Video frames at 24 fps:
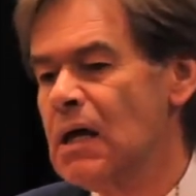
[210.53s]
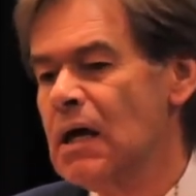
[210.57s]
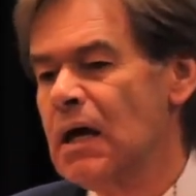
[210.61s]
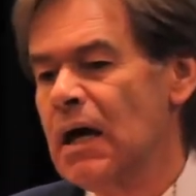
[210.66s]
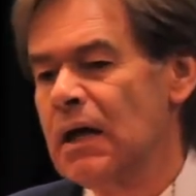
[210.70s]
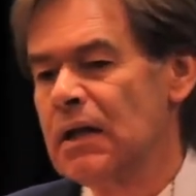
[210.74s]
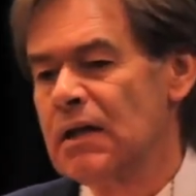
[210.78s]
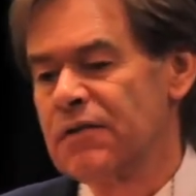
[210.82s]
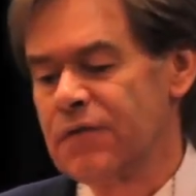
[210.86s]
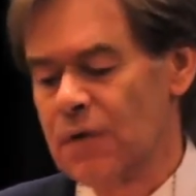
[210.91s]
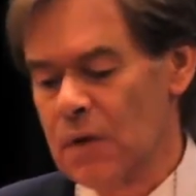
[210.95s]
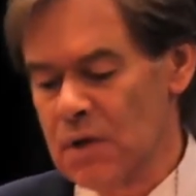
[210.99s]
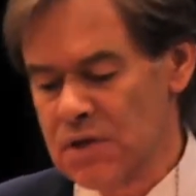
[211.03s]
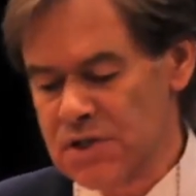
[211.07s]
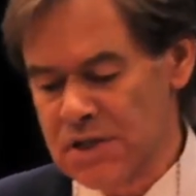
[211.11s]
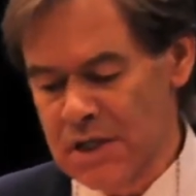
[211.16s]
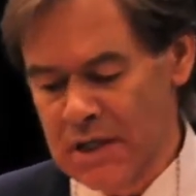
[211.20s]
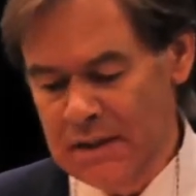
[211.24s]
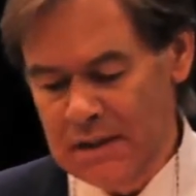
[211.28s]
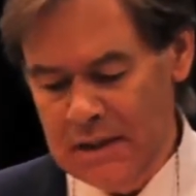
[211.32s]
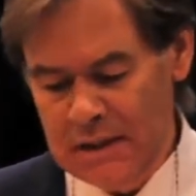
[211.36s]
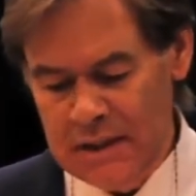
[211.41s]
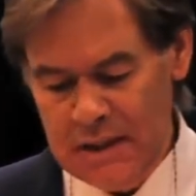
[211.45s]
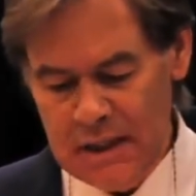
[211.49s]
And the first thing
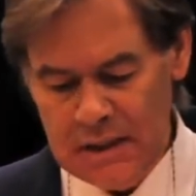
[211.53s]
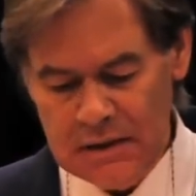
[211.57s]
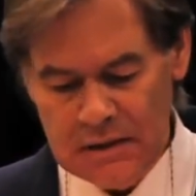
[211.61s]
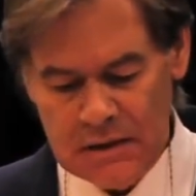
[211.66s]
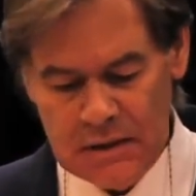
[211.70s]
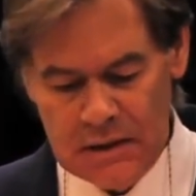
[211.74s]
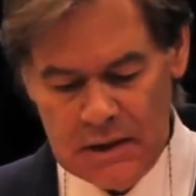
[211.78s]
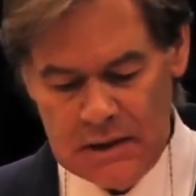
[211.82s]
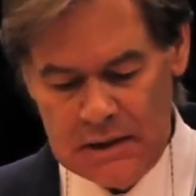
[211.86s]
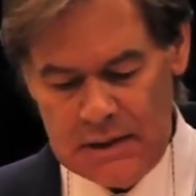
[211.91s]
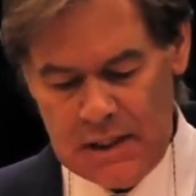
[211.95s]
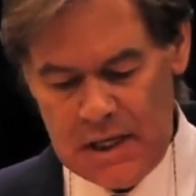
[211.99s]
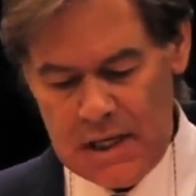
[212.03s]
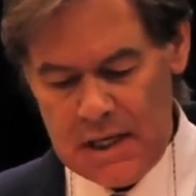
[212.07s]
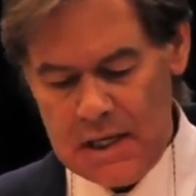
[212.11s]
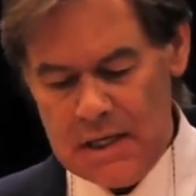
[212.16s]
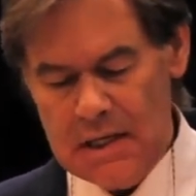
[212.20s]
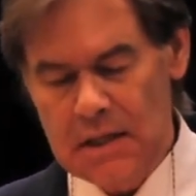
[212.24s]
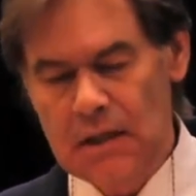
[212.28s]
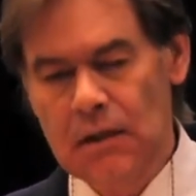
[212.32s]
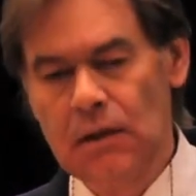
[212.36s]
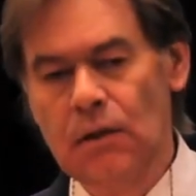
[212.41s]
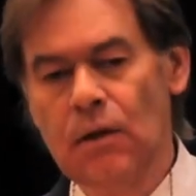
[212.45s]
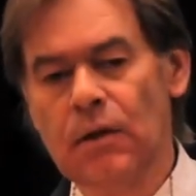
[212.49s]
they did,
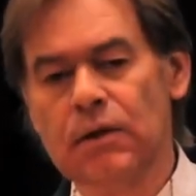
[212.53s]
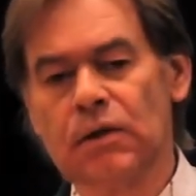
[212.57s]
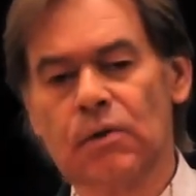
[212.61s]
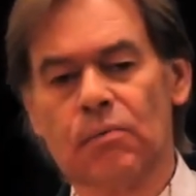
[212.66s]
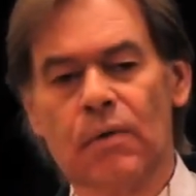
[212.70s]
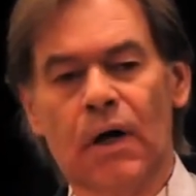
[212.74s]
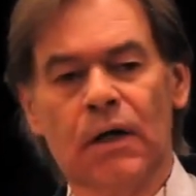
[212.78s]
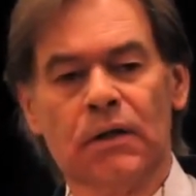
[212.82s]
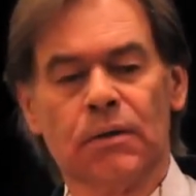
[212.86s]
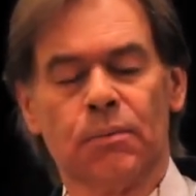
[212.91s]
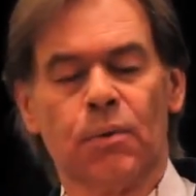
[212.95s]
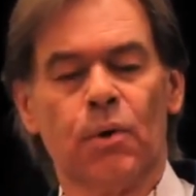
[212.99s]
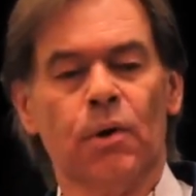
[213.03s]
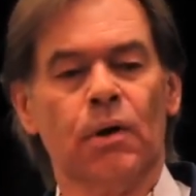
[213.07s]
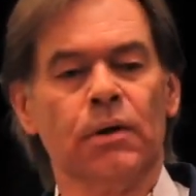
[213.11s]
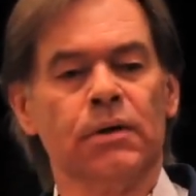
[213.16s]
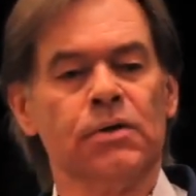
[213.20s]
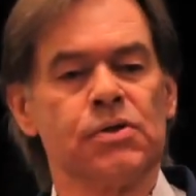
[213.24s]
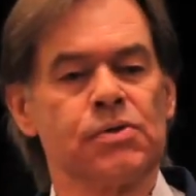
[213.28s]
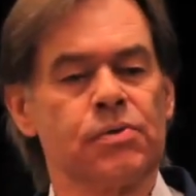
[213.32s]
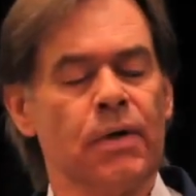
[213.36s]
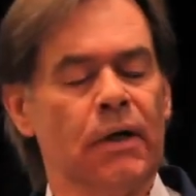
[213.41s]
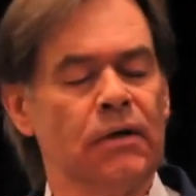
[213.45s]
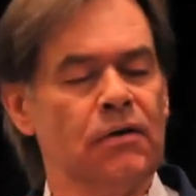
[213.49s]
they looked around the world and
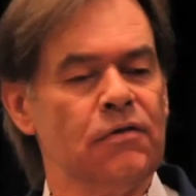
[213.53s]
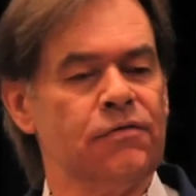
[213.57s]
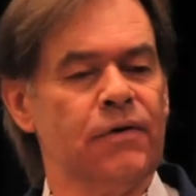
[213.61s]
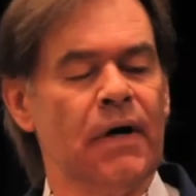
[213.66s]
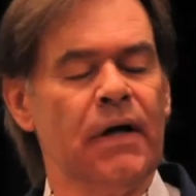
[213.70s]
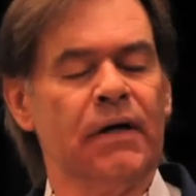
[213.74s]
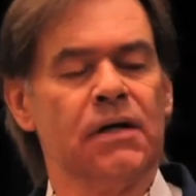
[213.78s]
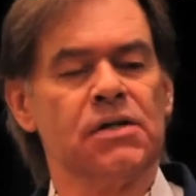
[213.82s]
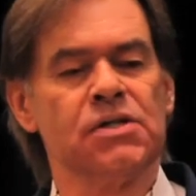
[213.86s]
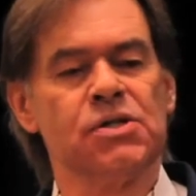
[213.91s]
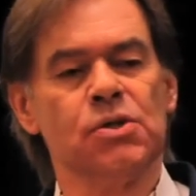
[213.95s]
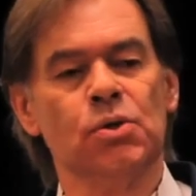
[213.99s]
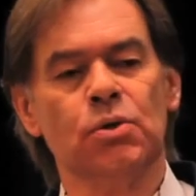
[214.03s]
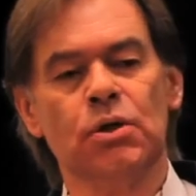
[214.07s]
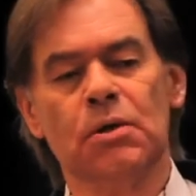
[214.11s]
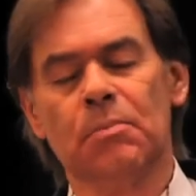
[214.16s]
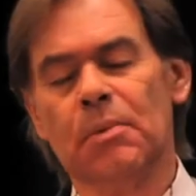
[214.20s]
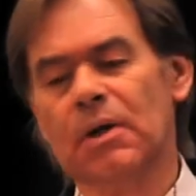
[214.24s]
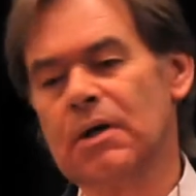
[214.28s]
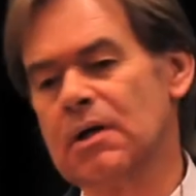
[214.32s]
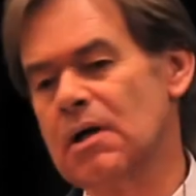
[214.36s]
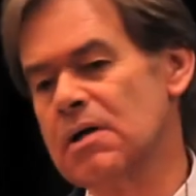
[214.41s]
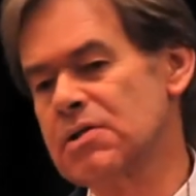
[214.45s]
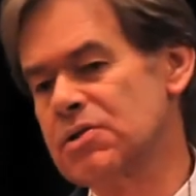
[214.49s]
tried to find a
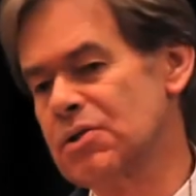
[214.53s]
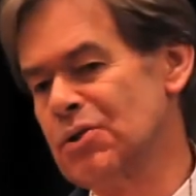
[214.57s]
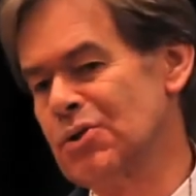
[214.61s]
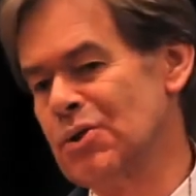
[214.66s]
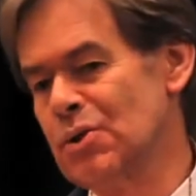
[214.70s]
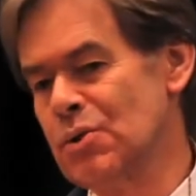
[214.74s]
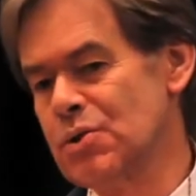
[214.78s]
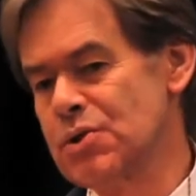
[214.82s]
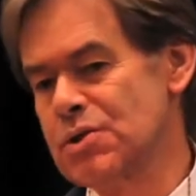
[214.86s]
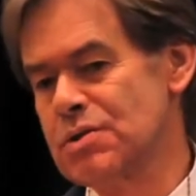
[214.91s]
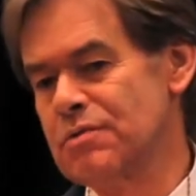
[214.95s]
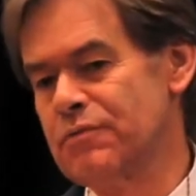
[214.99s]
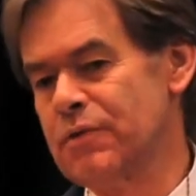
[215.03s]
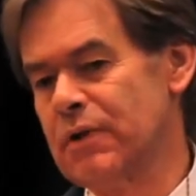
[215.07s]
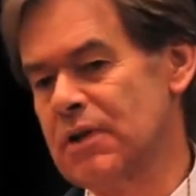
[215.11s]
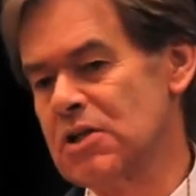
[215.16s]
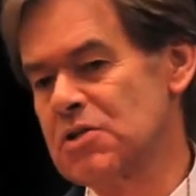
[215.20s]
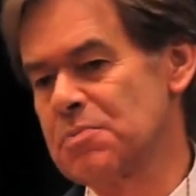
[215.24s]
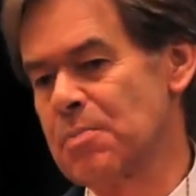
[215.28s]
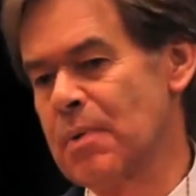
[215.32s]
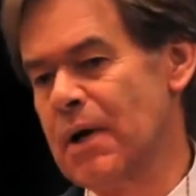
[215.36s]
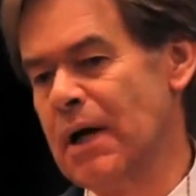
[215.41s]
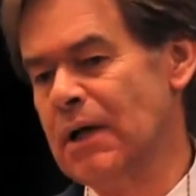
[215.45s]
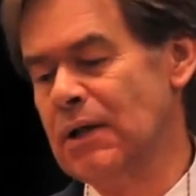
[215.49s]
suitable constitution for this
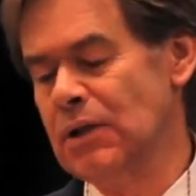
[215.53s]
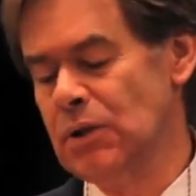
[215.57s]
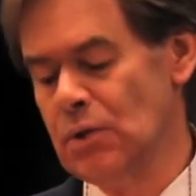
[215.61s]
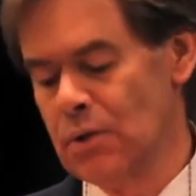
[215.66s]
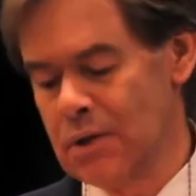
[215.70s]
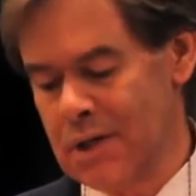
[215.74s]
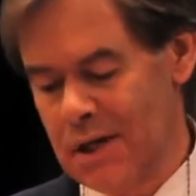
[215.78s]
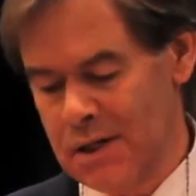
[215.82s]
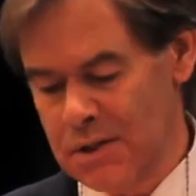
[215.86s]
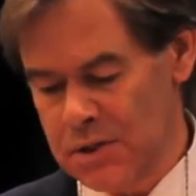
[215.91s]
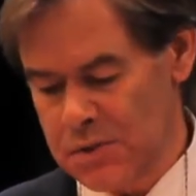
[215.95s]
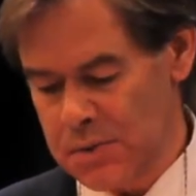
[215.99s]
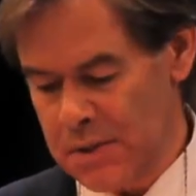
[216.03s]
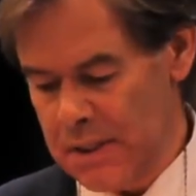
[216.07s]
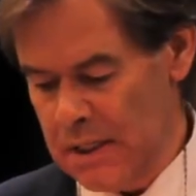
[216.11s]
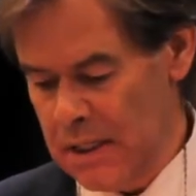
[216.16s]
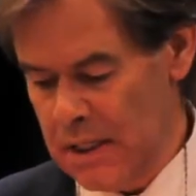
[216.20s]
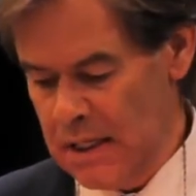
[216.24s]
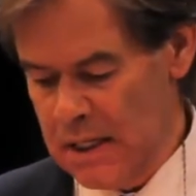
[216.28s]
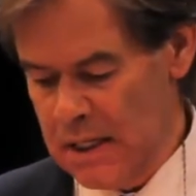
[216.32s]
brand new country.